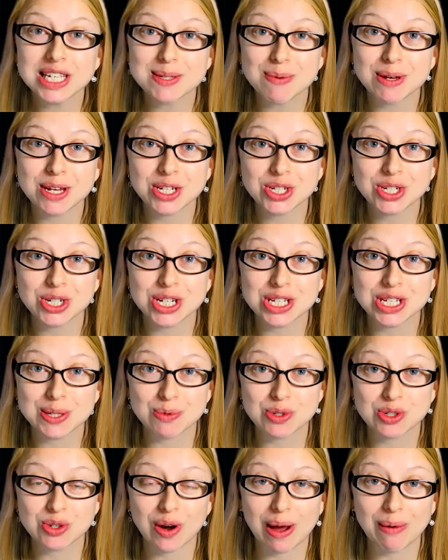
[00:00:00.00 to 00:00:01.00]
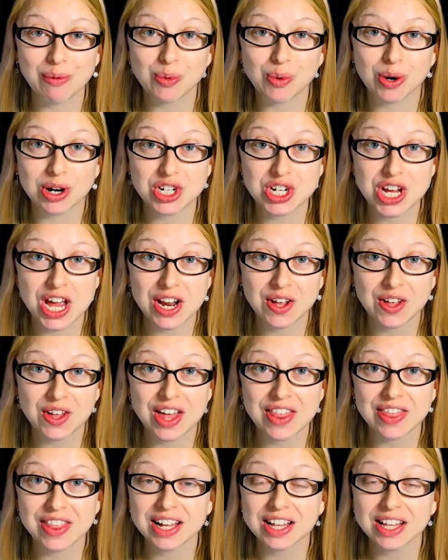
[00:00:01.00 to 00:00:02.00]
make sure you subscribe to our channel
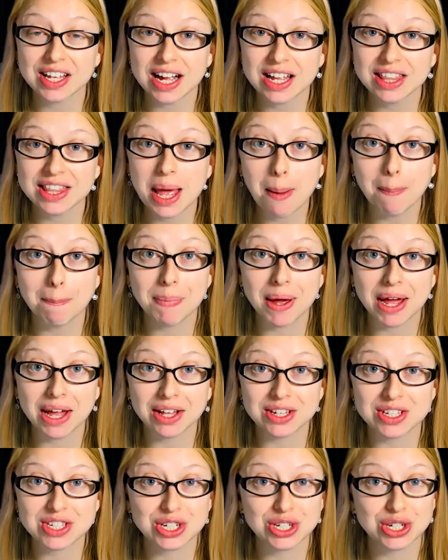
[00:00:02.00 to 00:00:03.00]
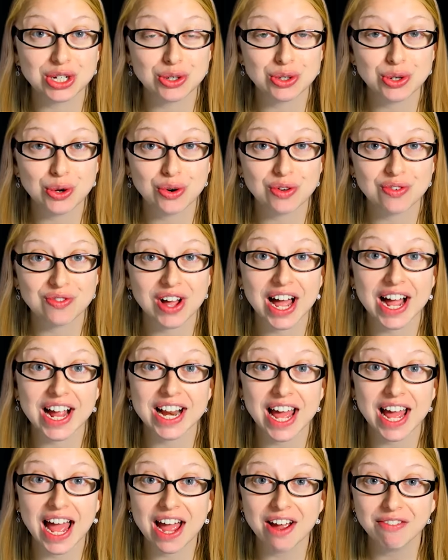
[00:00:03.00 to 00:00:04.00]
and then click on that bell so you're
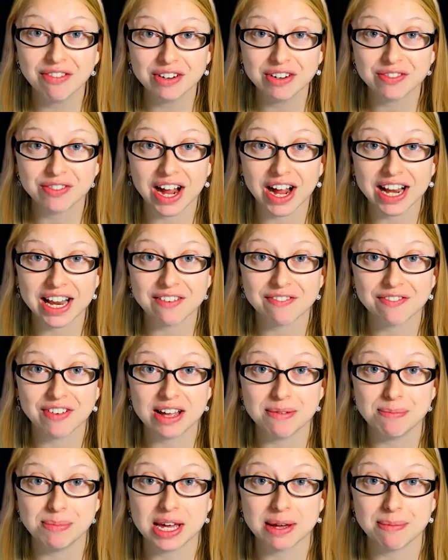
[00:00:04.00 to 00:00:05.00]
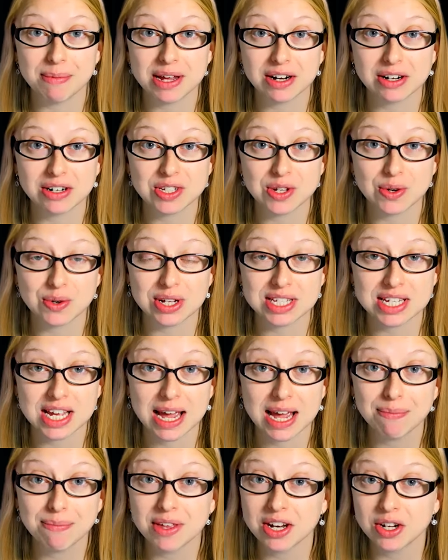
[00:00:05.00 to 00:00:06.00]
notified every Friday at 5 p.m. Arizona
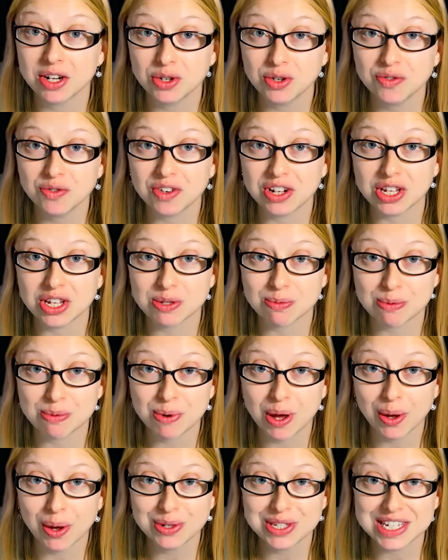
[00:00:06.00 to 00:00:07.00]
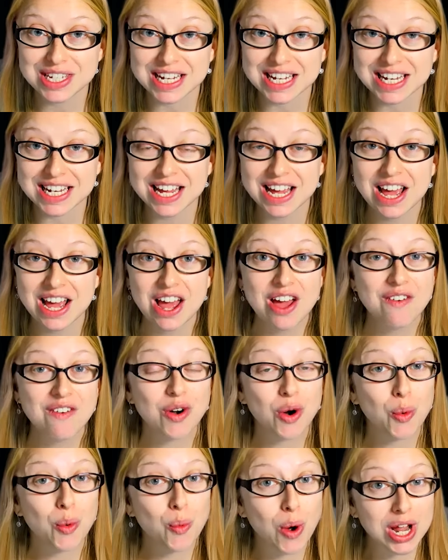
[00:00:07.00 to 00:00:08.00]
time that a new video has been posted.
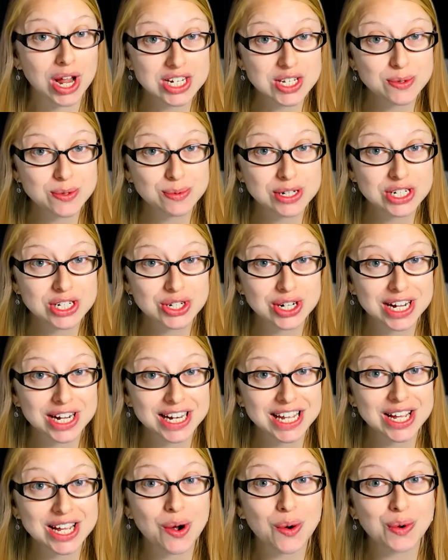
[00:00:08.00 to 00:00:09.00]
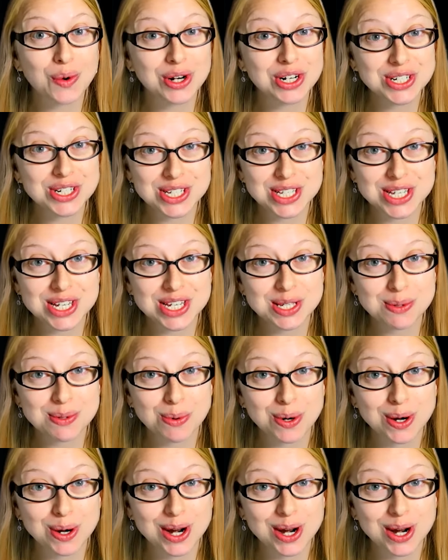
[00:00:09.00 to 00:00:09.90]
For one-to-one training or just to support our